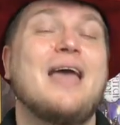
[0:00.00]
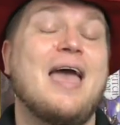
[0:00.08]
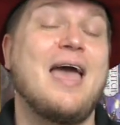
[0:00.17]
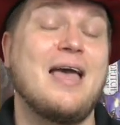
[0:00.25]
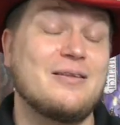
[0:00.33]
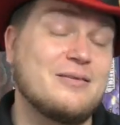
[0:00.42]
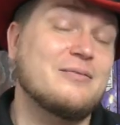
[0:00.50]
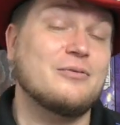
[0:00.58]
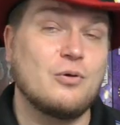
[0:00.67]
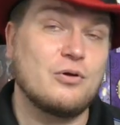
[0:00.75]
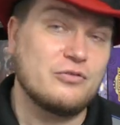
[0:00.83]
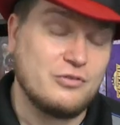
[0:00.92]
And of
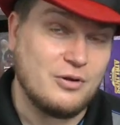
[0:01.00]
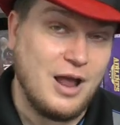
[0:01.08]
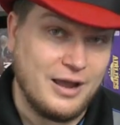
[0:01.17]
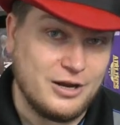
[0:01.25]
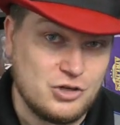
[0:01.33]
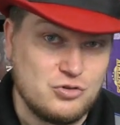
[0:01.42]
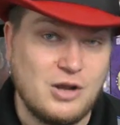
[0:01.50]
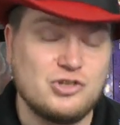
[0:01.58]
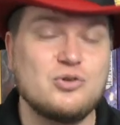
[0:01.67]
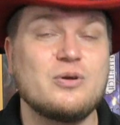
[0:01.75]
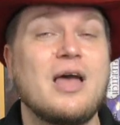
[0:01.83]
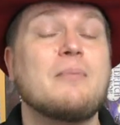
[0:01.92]
course, they're not going to
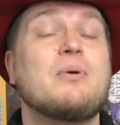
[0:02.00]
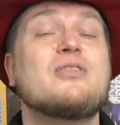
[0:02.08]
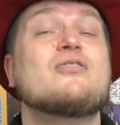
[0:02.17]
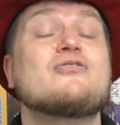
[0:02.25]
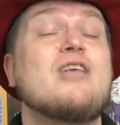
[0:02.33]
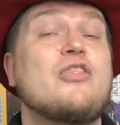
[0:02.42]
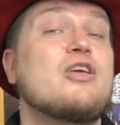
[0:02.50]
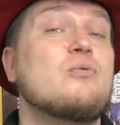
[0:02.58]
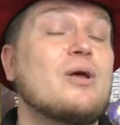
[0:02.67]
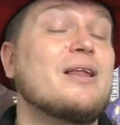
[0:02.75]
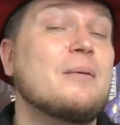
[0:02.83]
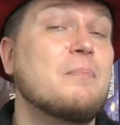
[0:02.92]
trust you again, but there's nothing
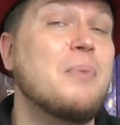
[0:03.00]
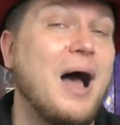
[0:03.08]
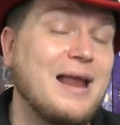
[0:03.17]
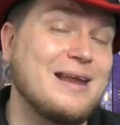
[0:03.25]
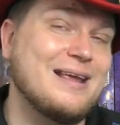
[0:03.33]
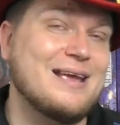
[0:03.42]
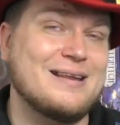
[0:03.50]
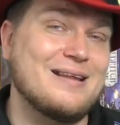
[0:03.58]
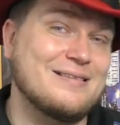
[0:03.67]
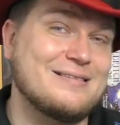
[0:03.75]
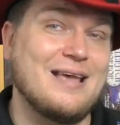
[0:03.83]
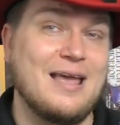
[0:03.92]
really binding in
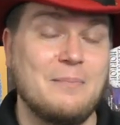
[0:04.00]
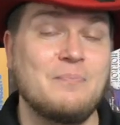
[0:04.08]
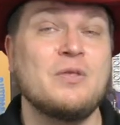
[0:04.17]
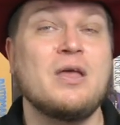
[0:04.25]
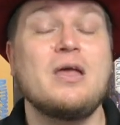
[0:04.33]
this game.